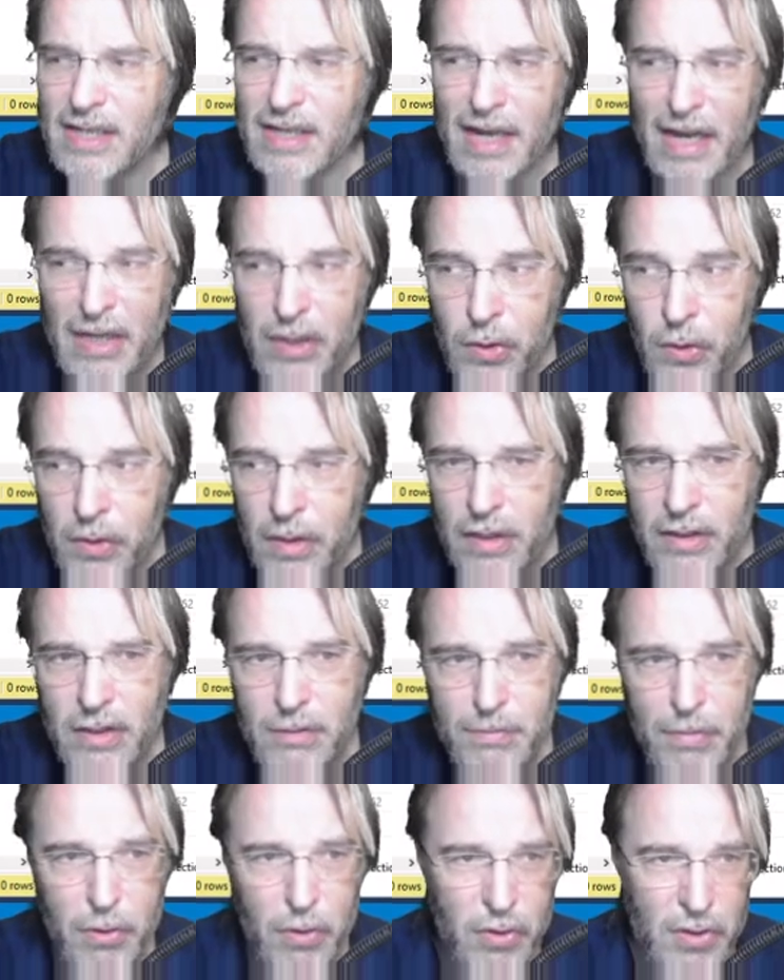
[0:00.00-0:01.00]
I do that
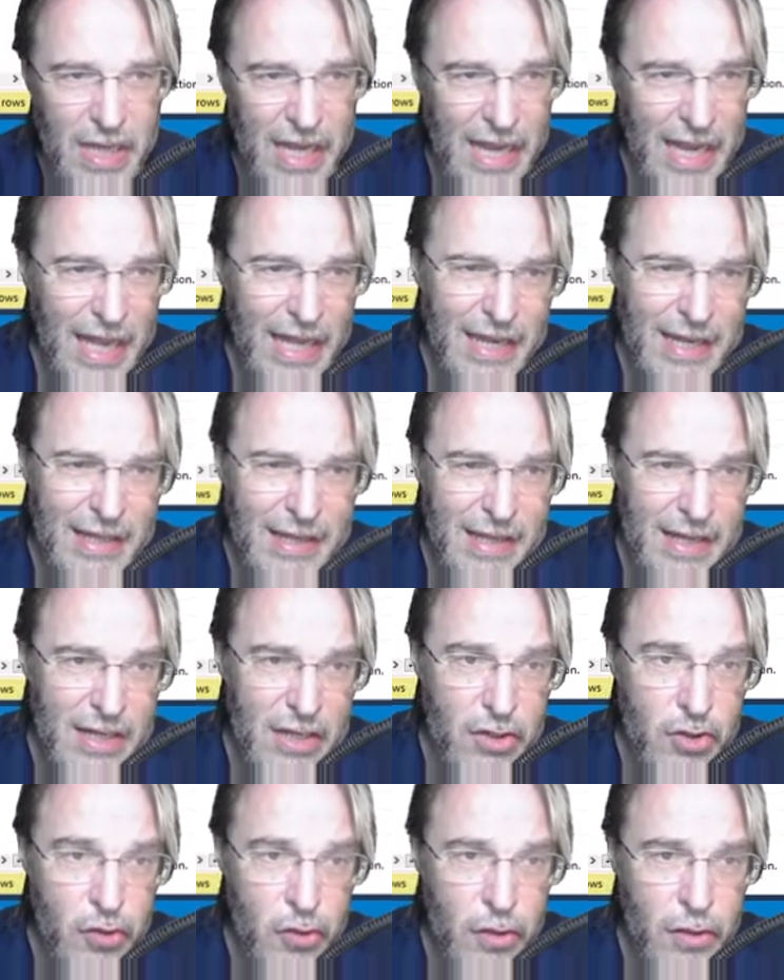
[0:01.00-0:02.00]
is because adding the
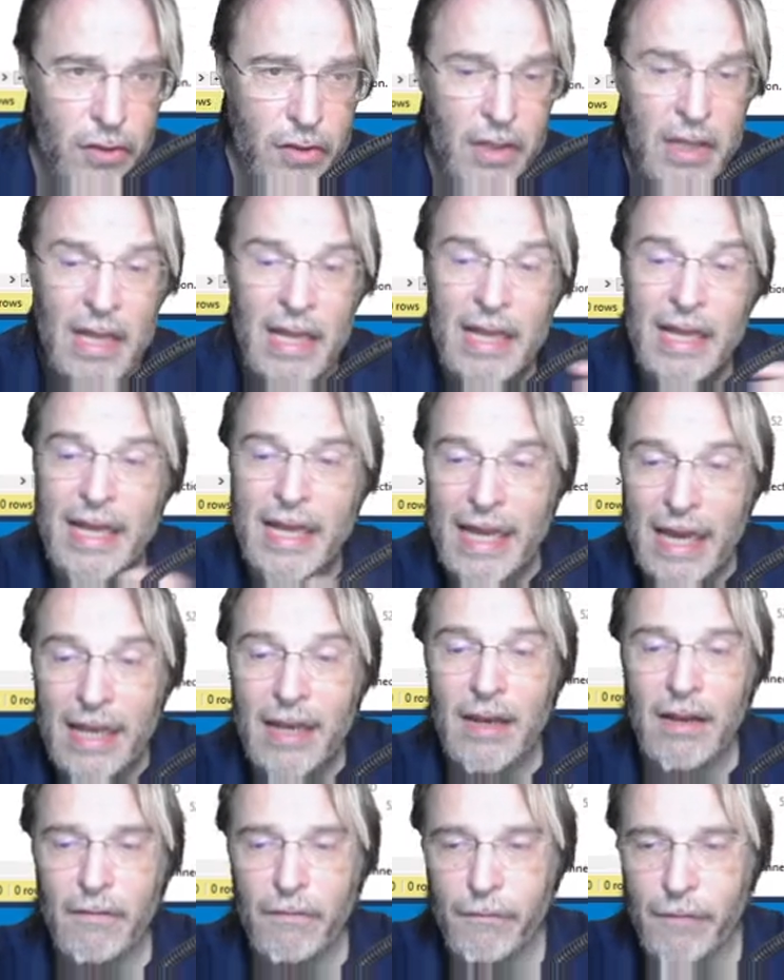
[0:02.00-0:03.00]
insert
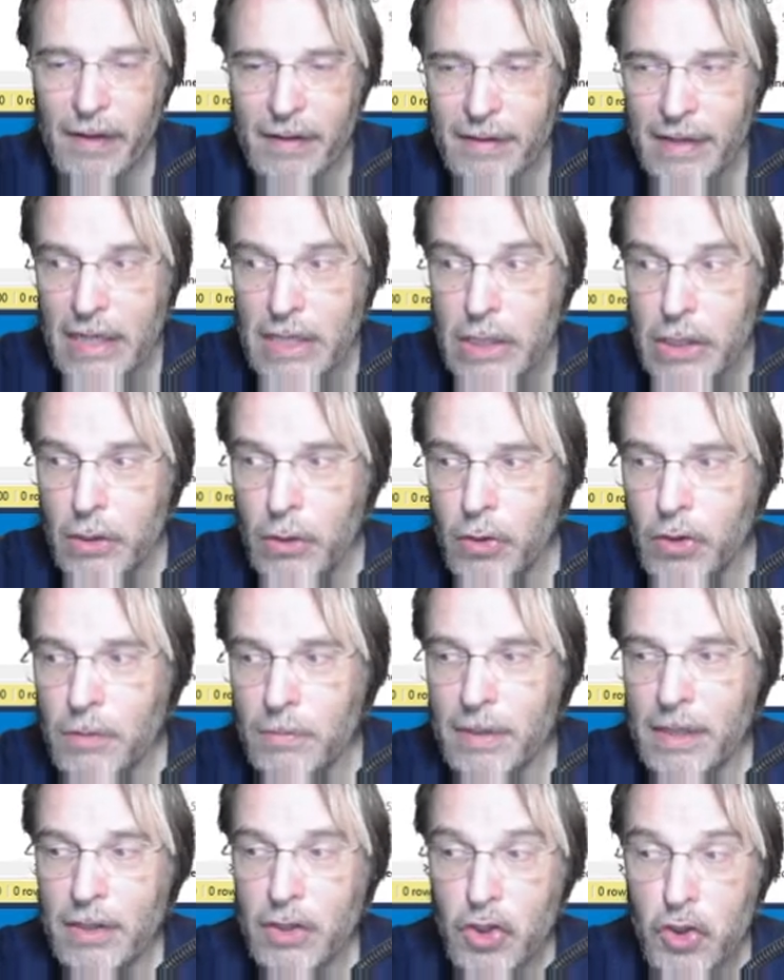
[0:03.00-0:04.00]
can affect the
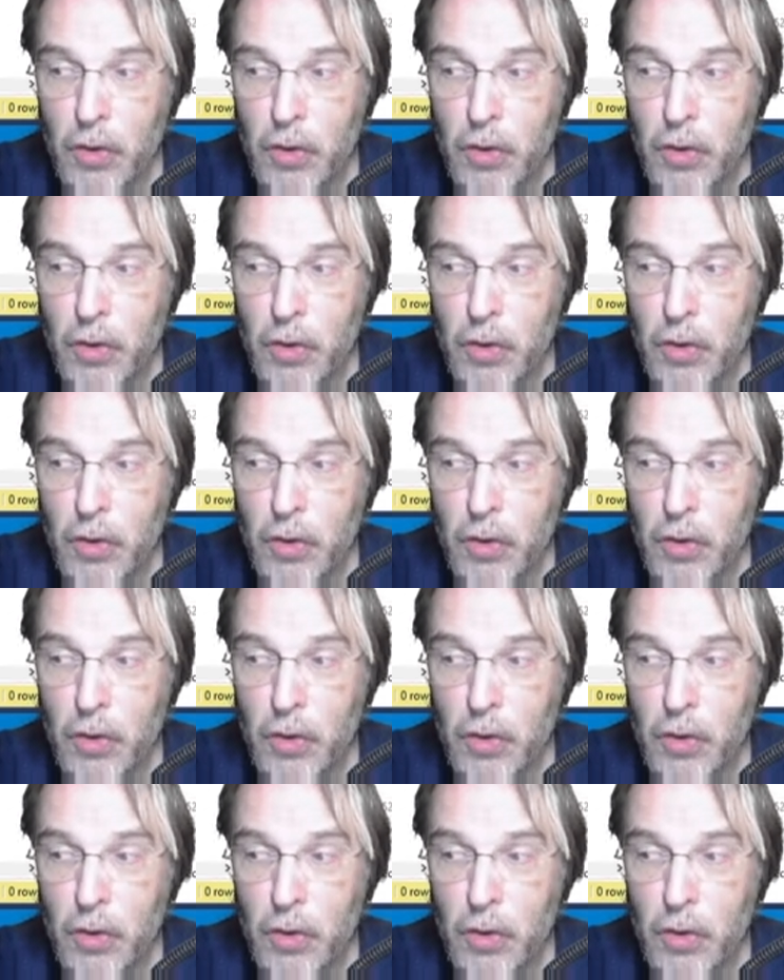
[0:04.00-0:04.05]
execution plan.